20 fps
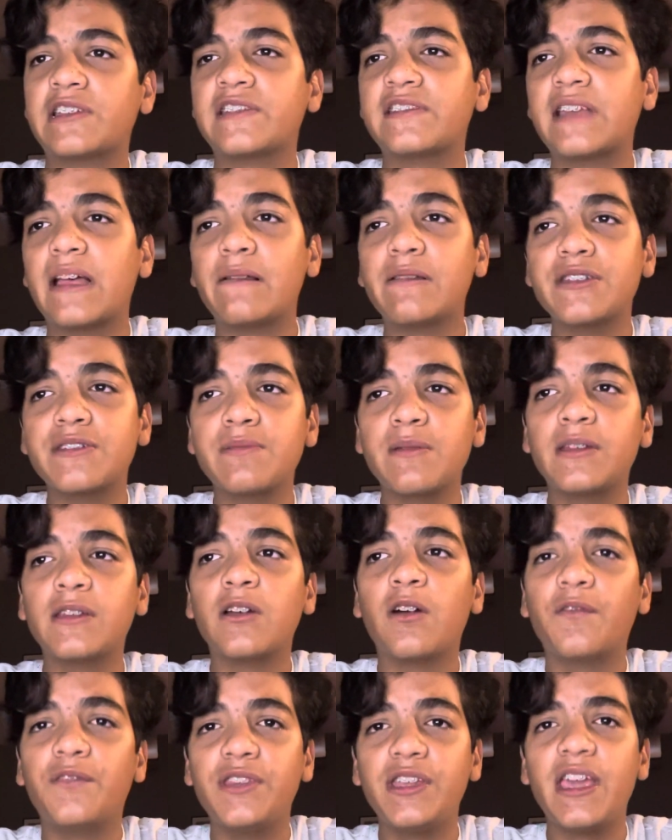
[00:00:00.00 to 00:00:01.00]
establishment
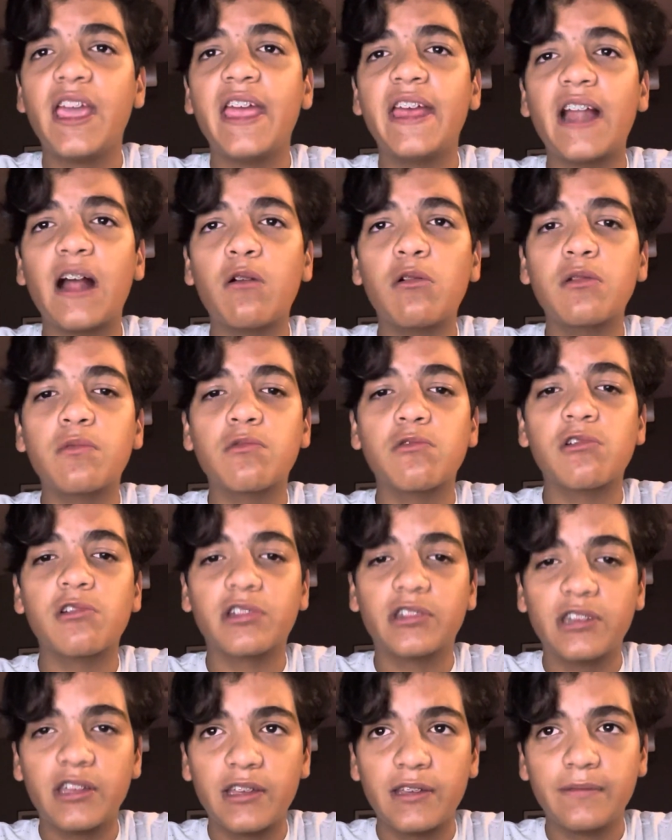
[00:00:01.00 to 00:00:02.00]
of the 8-hour
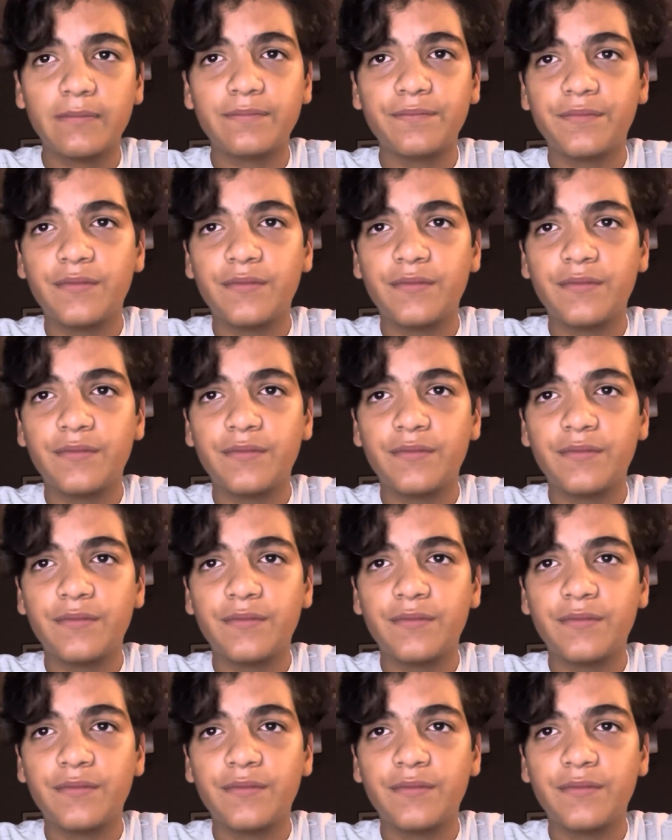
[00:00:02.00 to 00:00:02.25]
workday,